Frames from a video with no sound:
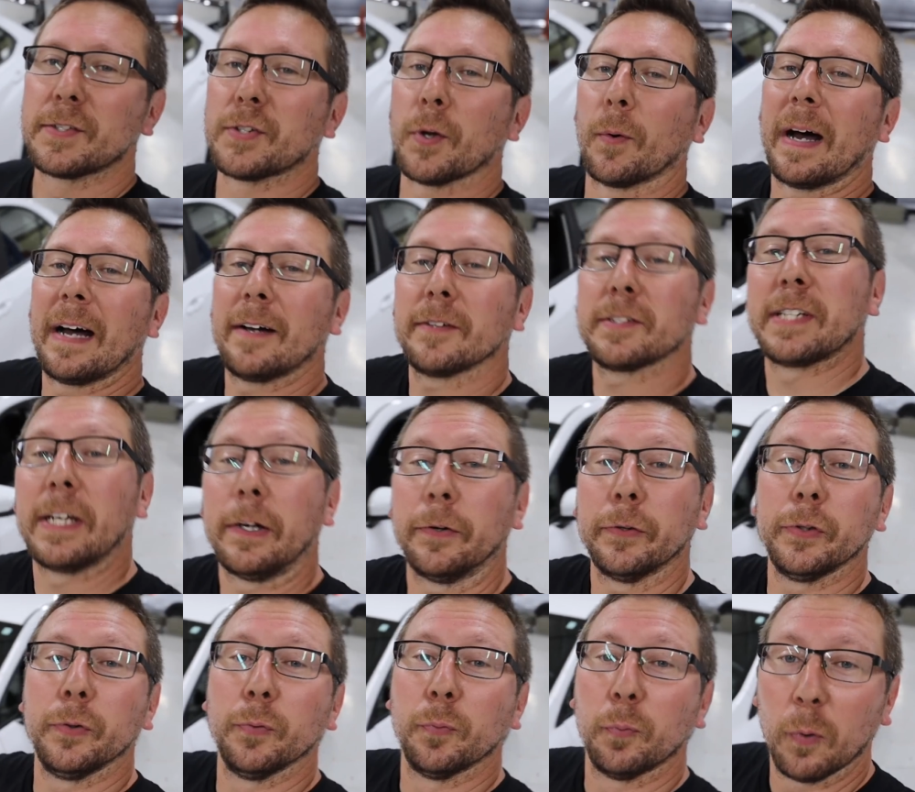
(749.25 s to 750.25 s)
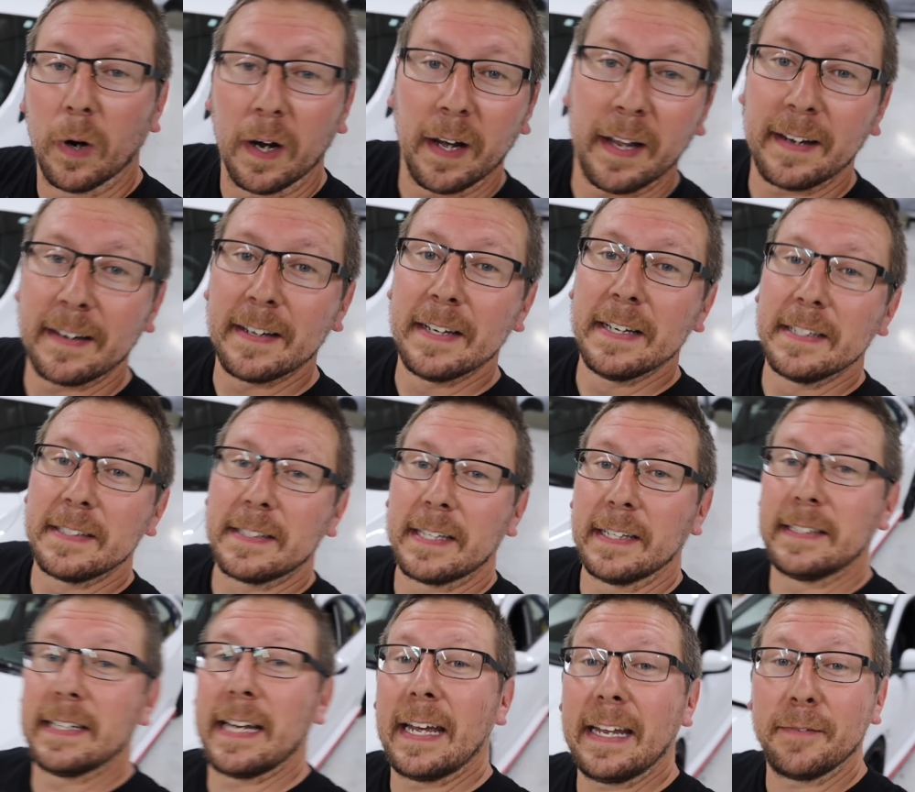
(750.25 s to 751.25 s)
So I'll tell you what,
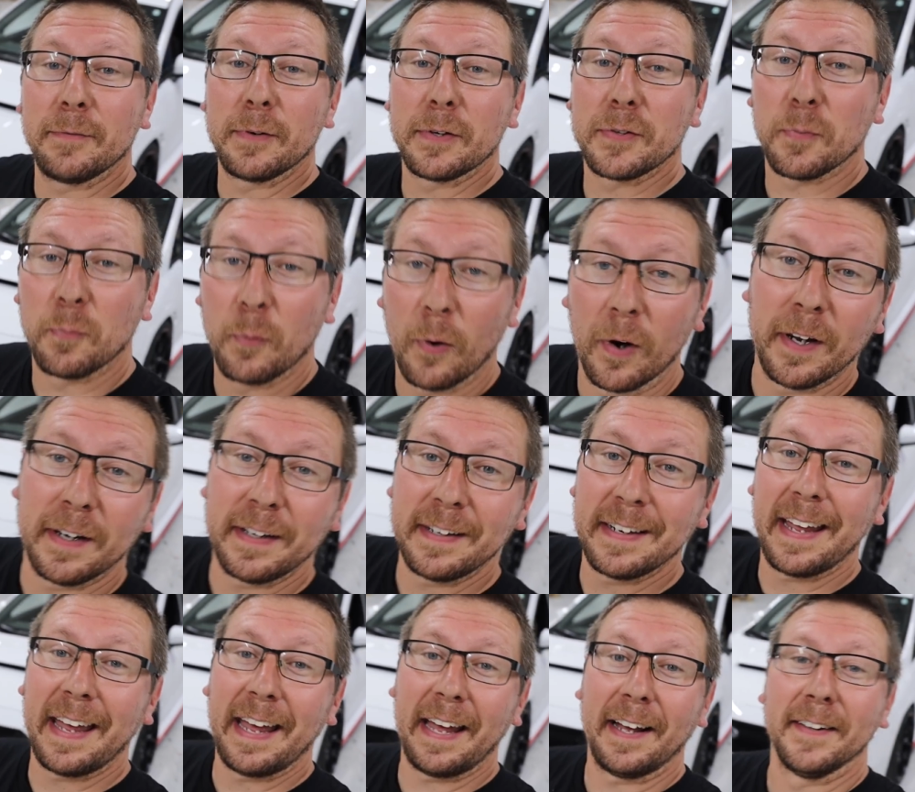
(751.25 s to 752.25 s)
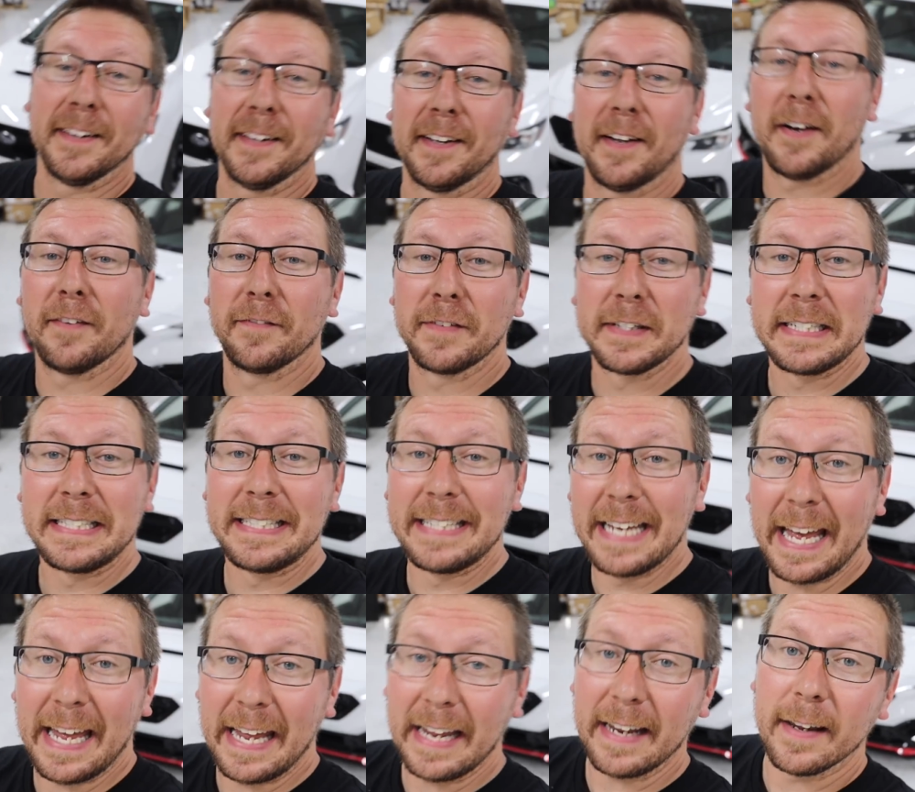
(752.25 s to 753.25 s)
today was one hell of a
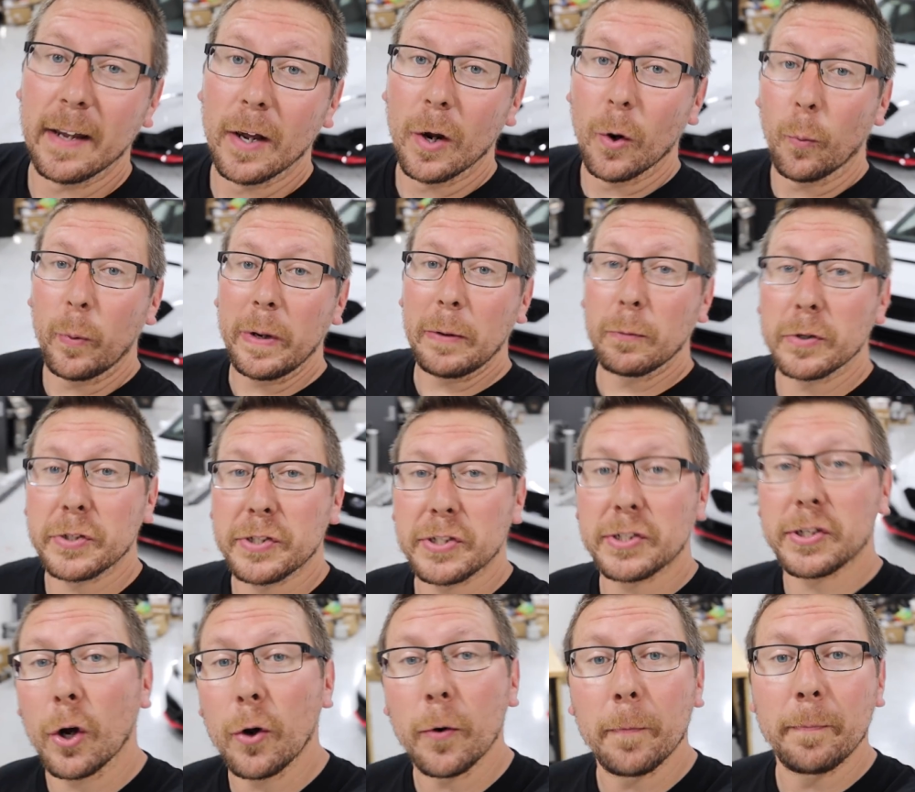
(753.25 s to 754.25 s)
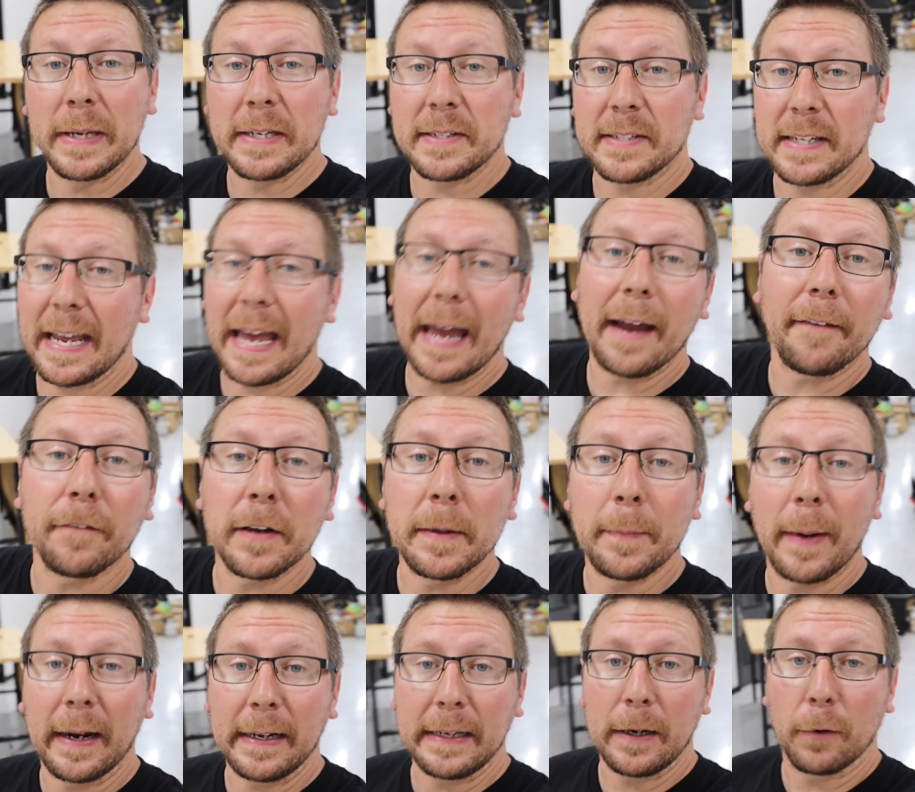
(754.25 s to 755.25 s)
day. We were so busy,
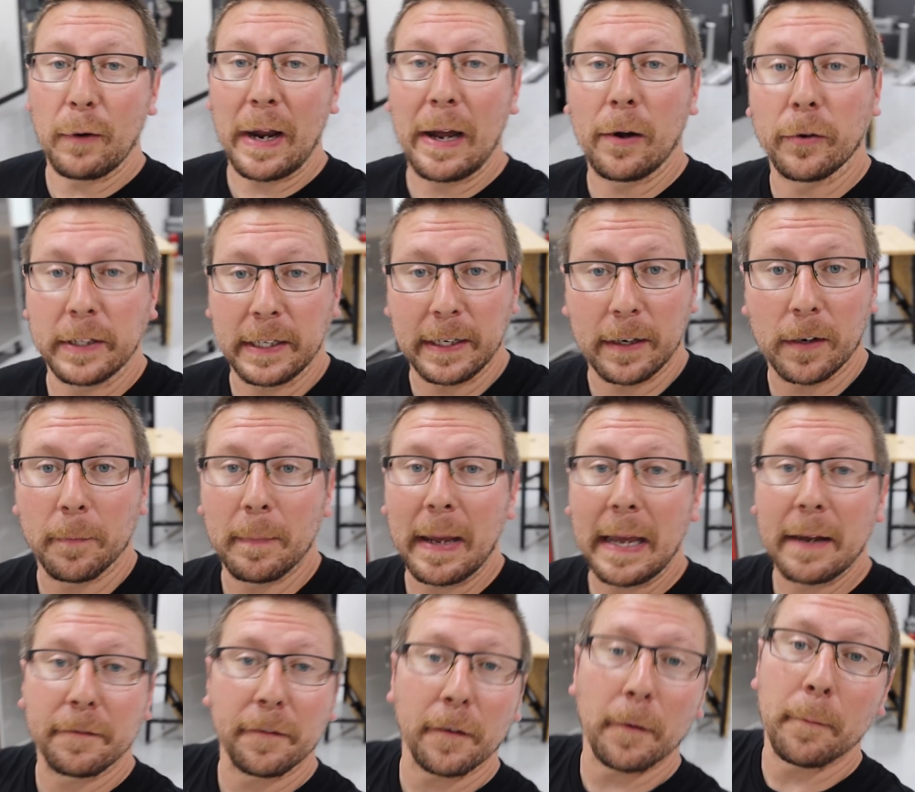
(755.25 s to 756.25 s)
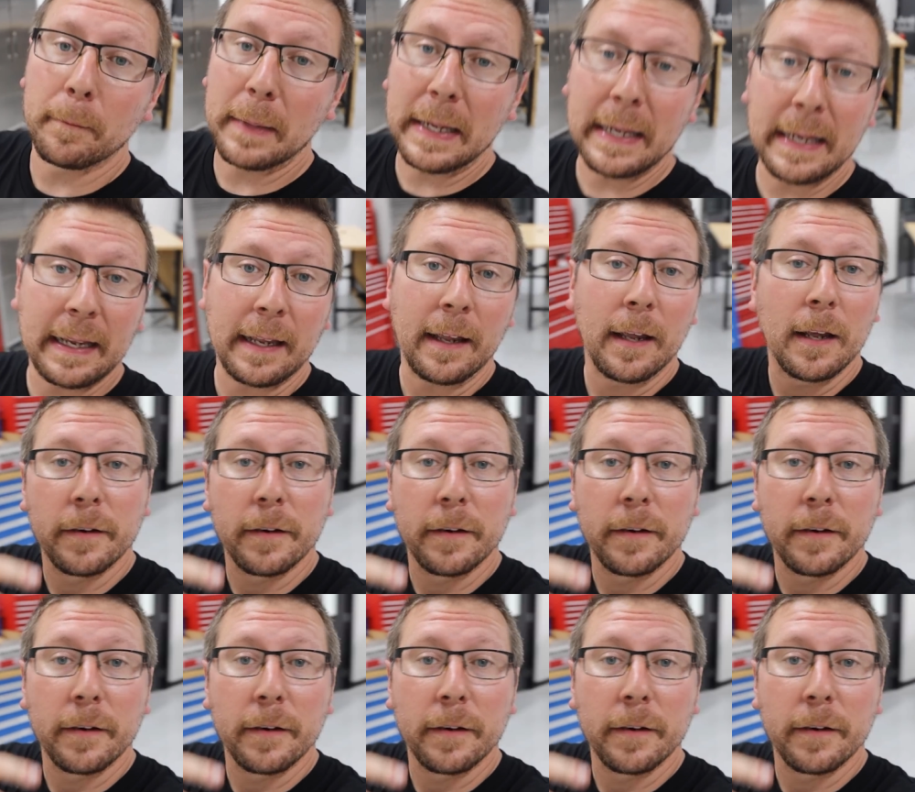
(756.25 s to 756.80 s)
everybody around here, man, from me,